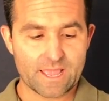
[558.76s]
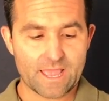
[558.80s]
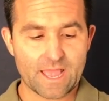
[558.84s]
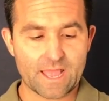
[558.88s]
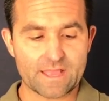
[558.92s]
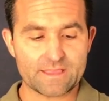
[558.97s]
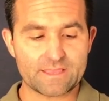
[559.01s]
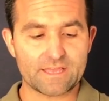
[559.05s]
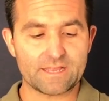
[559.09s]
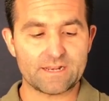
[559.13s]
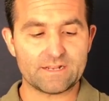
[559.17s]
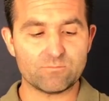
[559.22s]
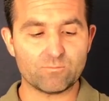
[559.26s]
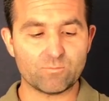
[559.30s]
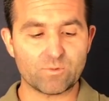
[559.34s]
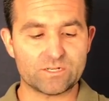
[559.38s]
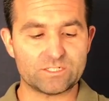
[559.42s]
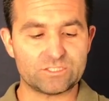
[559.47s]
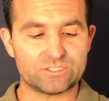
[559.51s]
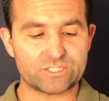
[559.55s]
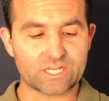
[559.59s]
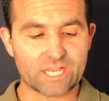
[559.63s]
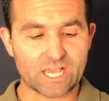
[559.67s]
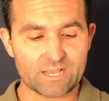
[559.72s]
And yet
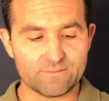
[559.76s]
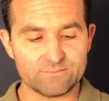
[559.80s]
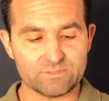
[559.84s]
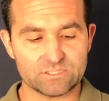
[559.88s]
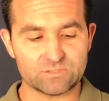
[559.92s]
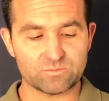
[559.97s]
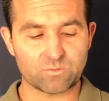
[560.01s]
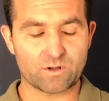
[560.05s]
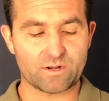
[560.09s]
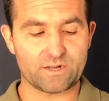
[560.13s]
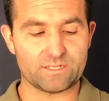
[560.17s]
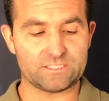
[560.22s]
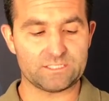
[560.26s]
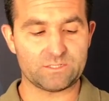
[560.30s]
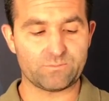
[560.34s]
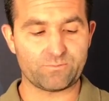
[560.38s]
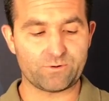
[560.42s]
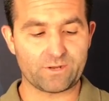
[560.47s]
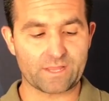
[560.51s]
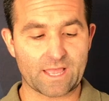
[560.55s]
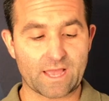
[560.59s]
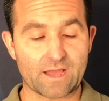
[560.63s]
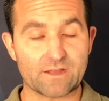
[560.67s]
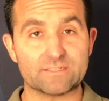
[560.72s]
what James is wanting to
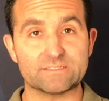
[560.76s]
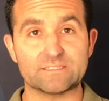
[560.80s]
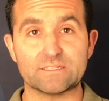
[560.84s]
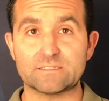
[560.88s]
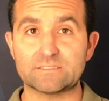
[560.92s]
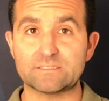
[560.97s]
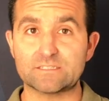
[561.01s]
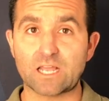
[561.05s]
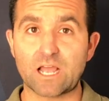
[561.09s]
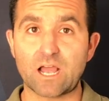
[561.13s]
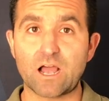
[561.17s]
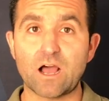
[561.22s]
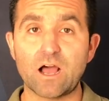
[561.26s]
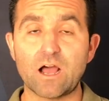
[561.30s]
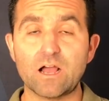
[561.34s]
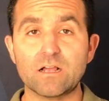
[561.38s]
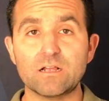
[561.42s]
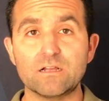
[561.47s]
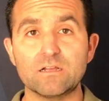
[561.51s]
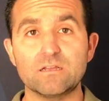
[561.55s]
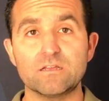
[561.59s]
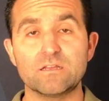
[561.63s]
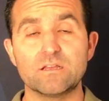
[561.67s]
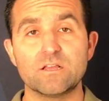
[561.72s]
bring out is a
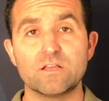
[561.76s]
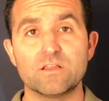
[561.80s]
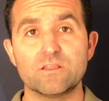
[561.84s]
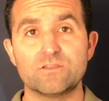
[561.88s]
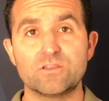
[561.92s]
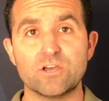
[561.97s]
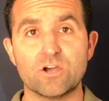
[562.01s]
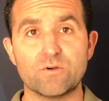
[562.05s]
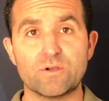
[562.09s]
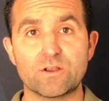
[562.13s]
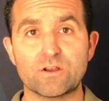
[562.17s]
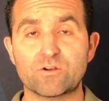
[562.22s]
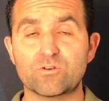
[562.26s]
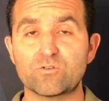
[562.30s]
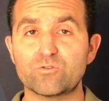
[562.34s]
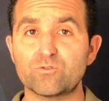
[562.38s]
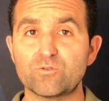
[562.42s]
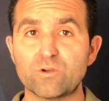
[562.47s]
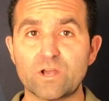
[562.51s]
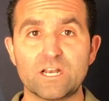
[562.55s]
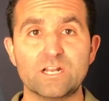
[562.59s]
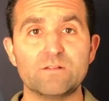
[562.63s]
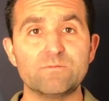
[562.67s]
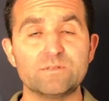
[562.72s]
tongue, though
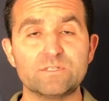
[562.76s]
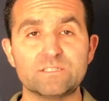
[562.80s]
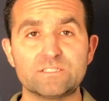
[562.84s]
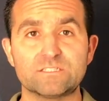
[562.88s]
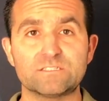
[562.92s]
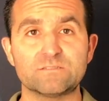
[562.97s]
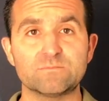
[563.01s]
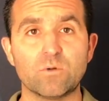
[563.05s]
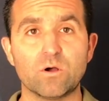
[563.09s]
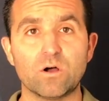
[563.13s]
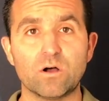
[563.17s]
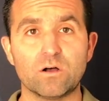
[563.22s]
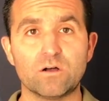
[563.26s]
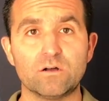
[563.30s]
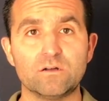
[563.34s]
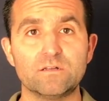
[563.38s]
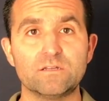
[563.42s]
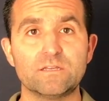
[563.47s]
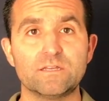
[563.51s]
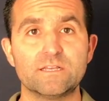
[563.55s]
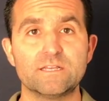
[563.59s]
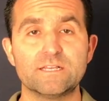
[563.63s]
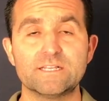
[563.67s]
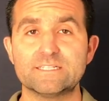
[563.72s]
incredibly
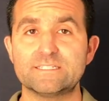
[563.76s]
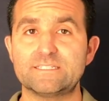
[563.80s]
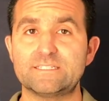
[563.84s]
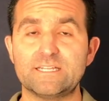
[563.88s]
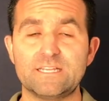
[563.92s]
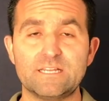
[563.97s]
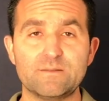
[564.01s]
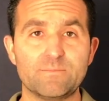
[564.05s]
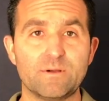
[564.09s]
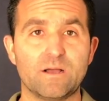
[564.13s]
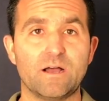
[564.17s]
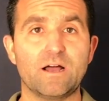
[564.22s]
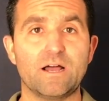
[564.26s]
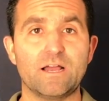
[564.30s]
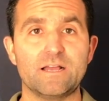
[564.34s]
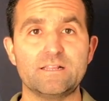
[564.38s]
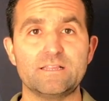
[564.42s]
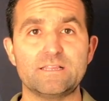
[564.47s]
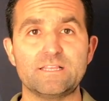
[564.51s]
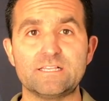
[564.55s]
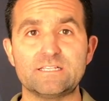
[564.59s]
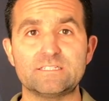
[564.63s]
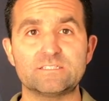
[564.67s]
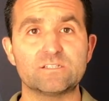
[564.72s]
small, sitting
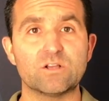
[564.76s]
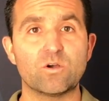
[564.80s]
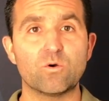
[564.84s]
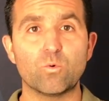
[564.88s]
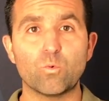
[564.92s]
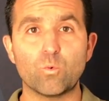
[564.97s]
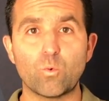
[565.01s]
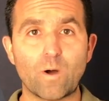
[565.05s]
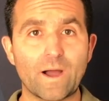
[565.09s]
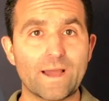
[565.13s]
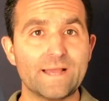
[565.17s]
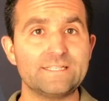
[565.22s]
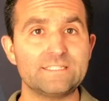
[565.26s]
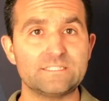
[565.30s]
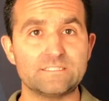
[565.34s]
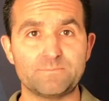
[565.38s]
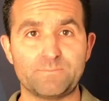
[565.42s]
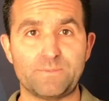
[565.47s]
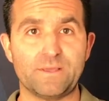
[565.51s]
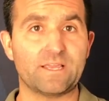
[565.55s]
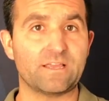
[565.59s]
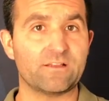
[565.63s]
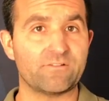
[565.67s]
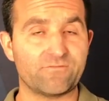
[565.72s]
behind these white
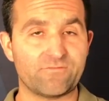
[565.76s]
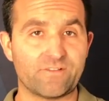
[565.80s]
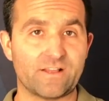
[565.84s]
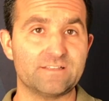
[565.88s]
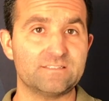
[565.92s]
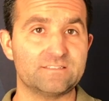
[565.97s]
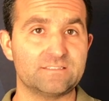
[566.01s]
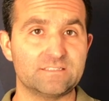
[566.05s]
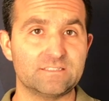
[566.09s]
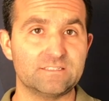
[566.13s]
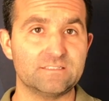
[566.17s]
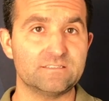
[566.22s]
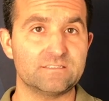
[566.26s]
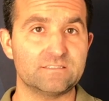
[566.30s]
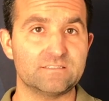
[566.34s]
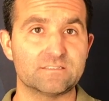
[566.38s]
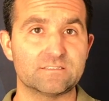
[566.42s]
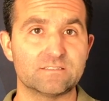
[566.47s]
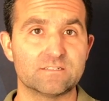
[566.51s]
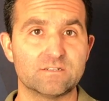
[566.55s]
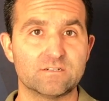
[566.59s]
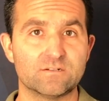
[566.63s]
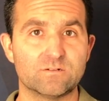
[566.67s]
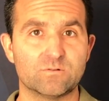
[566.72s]
picket fences,
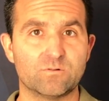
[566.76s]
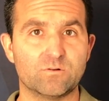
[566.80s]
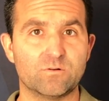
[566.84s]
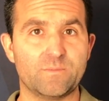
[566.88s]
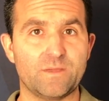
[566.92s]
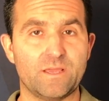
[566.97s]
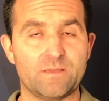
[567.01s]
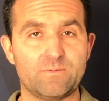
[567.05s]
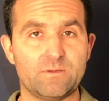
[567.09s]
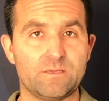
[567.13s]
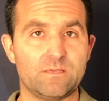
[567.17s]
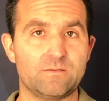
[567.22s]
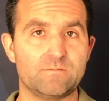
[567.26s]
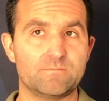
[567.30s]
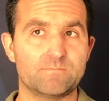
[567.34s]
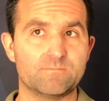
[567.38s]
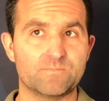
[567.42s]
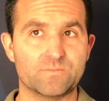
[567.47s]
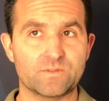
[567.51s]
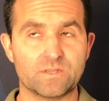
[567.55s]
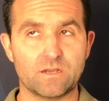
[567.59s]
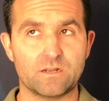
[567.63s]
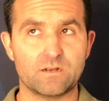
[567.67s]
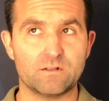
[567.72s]
or maybe
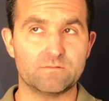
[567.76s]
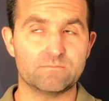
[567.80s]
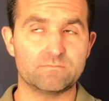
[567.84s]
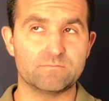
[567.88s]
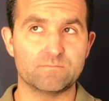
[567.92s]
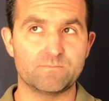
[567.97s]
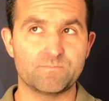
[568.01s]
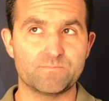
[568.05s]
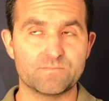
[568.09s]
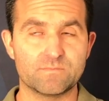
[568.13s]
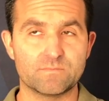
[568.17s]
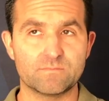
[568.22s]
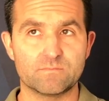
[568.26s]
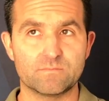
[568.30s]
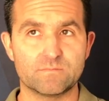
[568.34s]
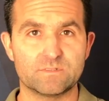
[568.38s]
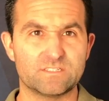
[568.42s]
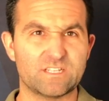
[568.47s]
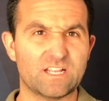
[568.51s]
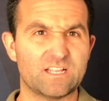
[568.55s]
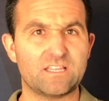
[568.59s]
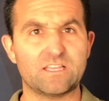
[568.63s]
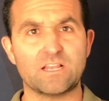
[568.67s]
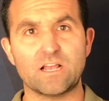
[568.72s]
kind of
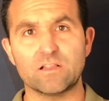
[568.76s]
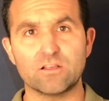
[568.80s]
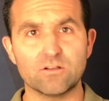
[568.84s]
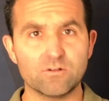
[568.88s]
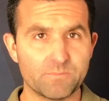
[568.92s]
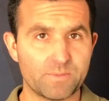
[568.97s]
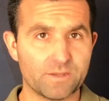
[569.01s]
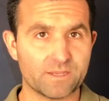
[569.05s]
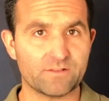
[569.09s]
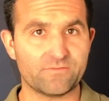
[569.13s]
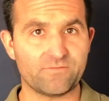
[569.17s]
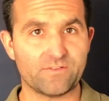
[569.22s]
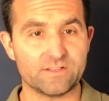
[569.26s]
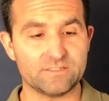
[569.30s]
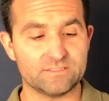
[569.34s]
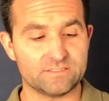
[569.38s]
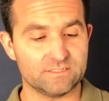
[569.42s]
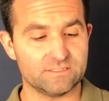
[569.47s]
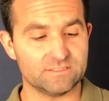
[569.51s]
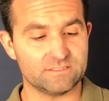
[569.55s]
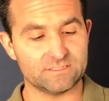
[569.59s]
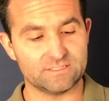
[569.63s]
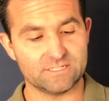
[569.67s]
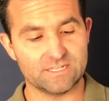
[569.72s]
slightly yellow picket
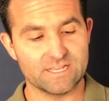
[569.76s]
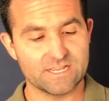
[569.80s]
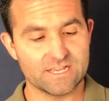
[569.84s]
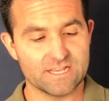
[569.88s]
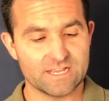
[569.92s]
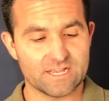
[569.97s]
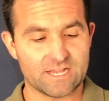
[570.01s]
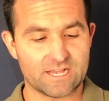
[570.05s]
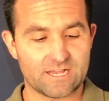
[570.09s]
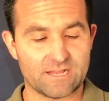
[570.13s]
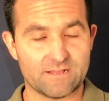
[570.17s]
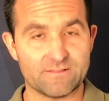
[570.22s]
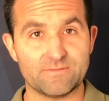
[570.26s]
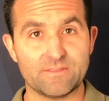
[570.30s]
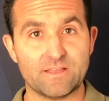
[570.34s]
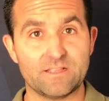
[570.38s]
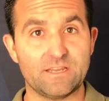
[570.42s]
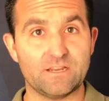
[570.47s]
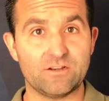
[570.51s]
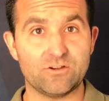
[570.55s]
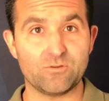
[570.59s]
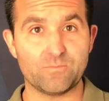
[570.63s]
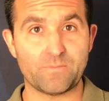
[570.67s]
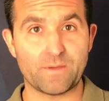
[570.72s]
fences, they
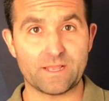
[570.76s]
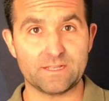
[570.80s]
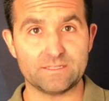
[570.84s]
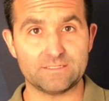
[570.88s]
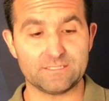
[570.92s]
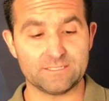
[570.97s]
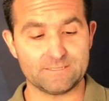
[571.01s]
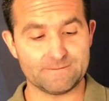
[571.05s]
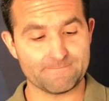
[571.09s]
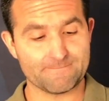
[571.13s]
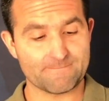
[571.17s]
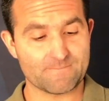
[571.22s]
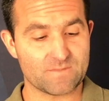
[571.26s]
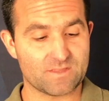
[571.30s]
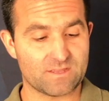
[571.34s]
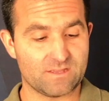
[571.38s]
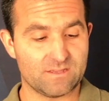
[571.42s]
need a new painting,